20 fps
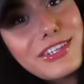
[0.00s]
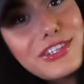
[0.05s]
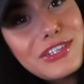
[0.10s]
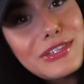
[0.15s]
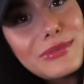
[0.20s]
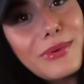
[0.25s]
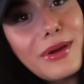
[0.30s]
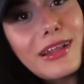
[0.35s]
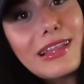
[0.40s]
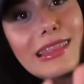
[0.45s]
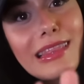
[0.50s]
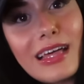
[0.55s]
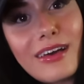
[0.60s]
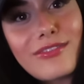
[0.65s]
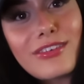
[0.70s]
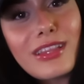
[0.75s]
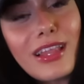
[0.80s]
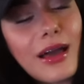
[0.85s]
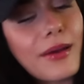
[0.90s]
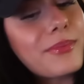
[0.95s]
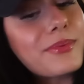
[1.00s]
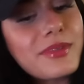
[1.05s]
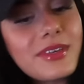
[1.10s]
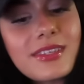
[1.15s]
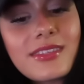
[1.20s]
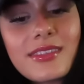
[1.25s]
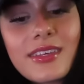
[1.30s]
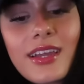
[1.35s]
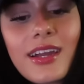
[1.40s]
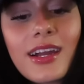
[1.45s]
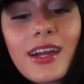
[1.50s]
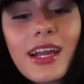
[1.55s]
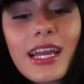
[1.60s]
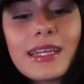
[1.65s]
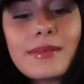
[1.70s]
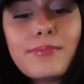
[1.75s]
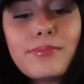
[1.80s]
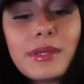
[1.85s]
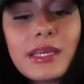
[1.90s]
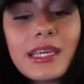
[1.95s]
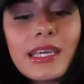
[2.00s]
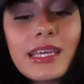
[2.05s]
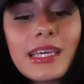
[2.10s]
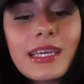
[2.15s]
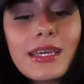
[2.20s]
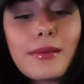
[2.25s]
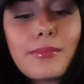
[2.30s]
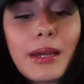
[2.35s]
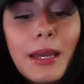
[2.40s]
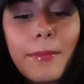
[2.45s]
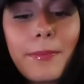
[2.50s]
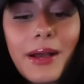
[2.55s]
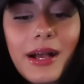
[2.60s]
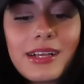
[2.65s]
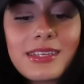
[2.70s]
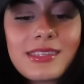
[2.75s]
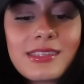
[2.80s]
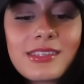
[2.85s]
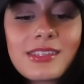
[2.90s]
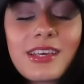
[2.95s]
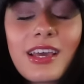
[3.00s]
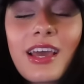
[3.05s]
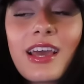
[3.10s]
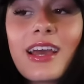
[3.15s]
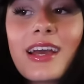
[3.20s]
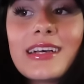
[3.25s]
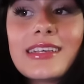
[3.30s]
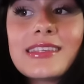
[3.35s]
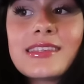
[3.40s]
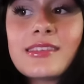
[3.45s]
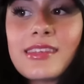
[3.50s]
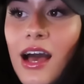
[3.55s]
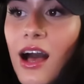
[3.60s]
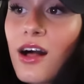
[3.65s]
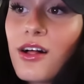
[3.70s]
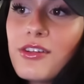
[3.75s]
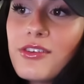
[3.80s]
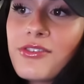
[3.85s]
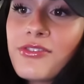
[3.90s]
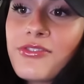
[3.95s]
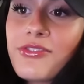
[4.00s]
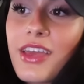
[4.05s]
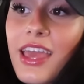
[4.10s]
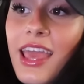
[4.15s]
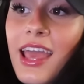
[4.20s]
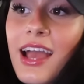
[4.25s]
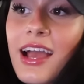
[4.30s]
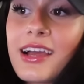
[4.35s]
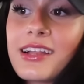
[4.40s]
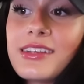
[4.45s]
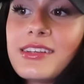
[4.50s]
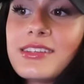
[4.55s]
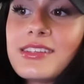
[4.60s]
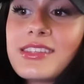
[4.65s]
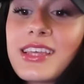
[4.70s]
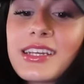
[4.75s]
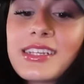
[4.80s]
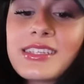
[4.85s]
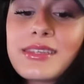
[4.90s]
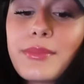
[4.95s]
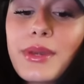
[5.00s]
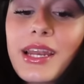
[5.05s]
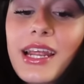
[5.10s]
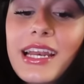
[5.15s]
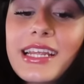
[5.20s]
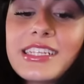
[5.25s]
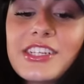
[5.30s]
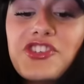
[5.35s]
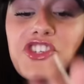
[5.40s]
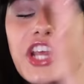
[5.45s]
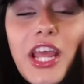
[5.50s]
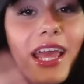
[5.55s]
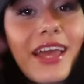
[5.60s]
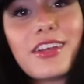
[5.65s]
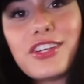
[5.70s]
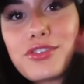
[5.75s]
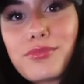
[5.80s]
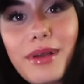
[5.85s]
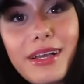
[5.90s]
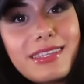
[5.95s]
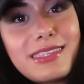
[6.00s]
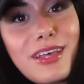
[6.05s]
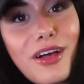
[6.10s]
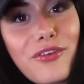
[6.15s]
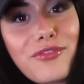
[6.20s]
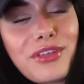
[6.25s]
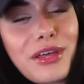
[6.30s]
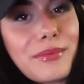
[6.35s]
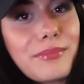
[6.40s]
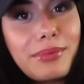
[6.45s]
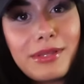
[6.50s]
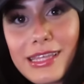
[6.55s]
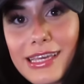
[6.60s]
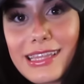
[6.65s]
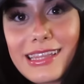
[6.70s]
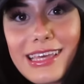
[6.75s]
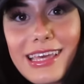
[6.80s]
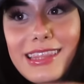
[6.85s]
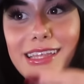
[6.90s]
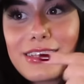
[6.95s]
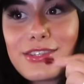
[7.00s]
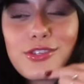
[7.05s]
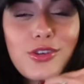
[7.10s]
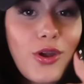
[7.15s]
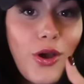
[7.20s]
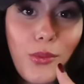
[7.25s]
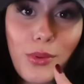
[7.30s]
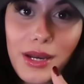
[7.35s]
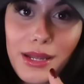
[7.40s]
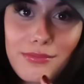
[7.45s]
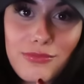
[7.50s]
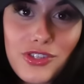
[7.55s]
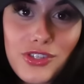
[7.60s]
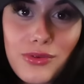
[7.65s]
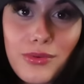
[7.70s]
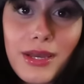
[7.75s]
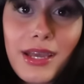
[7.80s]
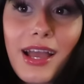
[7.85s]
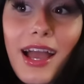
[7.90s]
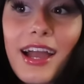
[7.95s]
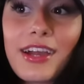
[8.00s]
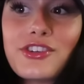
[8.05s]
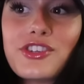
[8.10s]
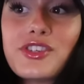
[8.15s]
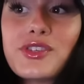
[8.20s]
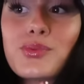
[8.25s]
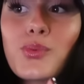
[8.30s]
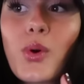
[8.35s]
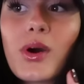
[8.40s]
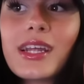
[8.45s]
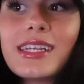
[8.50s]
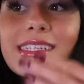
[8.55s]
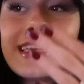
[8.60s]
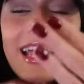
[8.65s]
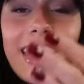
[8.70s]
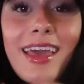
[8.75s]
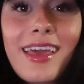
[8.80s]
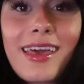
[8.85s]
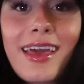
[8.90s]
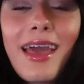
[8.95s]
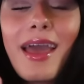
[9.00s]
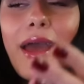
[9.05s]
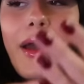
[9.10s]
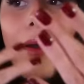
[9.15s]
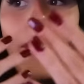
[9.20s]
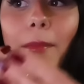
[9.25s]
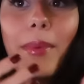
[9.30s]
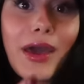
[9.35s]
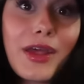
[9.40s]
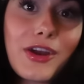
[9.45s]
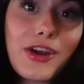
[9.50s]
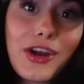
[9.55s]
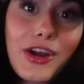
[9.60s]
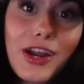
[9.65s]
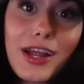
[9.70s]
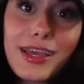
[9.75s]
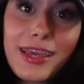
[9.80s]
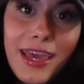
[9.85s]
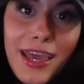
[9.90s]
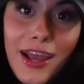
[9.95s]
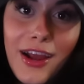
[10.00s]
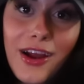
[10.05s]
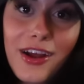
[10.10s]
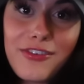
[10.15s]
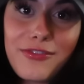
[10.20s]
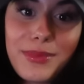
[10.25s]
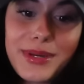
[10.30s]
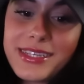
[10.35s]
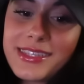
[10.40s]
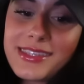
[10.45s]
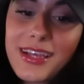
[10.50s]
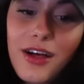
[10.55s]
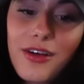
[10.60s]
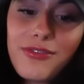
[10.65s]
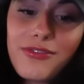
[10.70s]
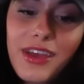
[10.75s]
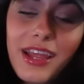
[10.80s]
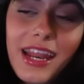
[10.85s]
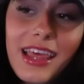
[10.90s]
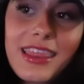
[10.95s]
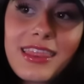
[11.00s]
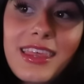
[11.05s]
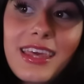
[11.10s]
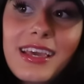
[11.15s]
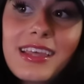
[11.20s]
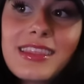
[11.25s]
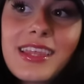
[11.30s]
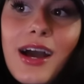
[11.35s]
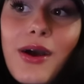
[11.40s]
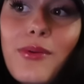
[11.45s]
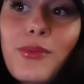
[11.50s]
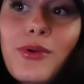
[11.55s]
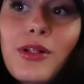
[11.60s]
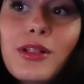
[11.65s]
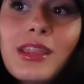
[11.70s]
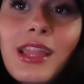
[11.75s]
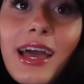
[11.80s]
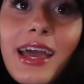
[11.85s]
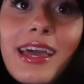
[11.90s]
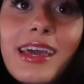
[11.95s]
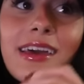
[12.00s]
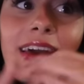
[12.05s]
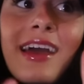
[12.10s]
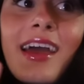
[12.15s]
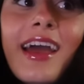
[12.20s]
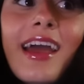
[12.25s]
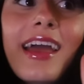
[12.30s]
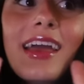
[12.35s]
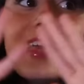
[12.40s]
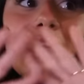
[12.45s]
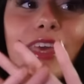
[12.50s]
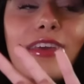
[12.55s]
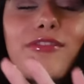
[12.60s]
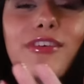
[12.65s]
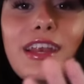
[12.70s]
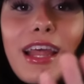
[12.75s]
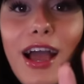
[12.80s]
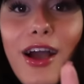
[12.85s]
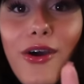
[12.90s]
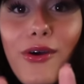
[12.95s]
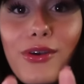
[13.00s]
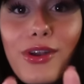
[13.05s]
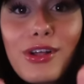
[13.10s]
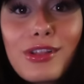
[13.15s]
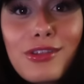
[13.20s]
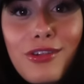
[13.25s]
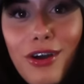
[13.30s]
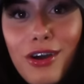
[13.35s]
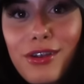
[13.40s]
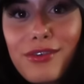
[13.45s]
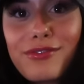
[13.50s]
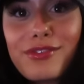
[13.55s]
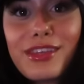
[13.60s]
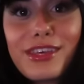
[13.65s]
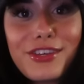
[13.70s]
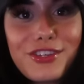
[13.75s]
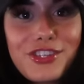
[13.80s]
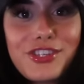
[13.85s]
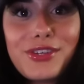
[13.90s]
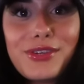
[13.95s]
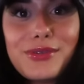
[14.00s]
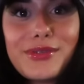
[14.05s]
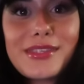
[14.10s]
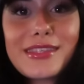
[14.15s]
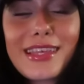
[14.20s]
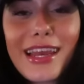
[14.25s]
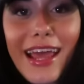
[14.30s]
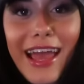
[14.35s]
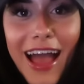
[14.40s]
just want to level up this year and be my best self, and that doesn't mean I need to change myself completely. That's not what I'm doing. I just want to take better care of myself, and I think that will like even out a lot of the issues that I